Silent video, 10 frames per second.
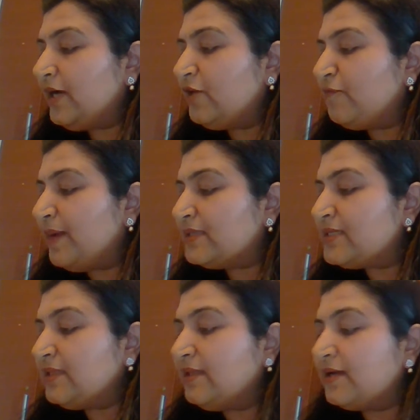of
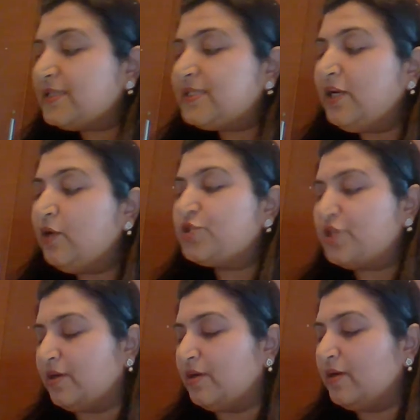passing the
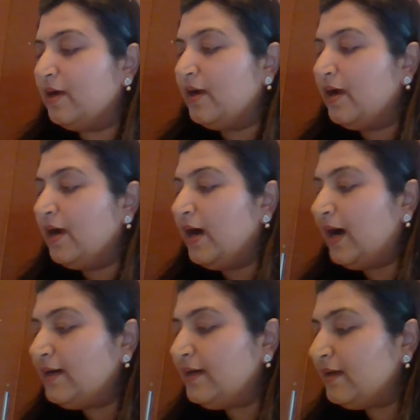resolution
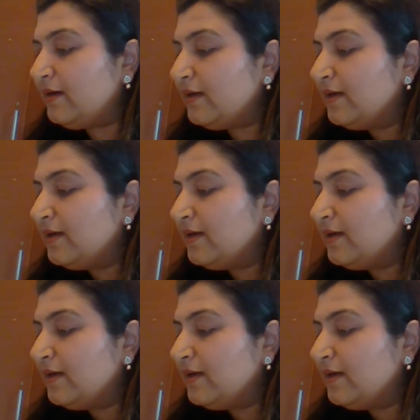under